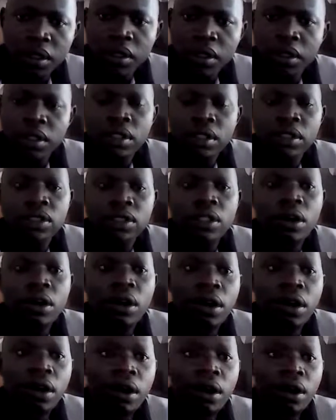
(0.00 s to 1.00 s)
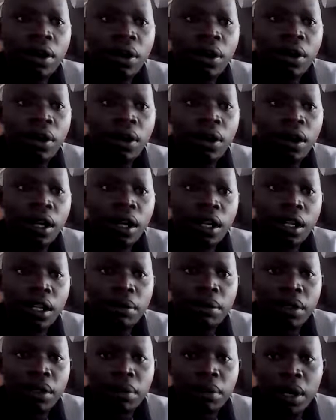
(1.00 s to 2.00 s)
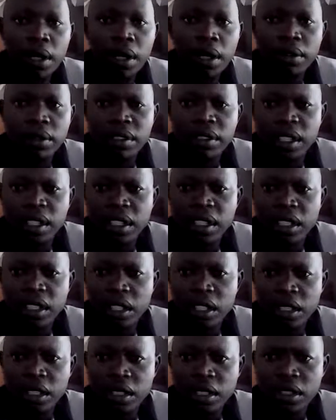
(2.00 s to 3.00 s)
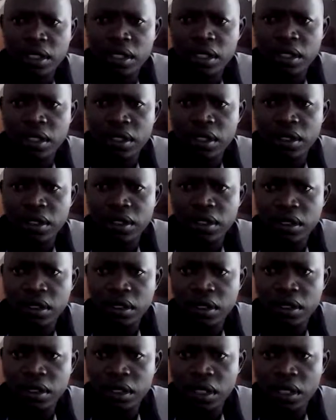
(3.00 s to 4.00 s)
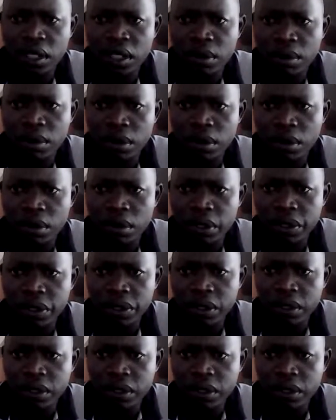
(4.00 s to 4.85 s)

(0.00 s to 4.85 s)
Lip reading: So let me go back to insert again. Come to equation.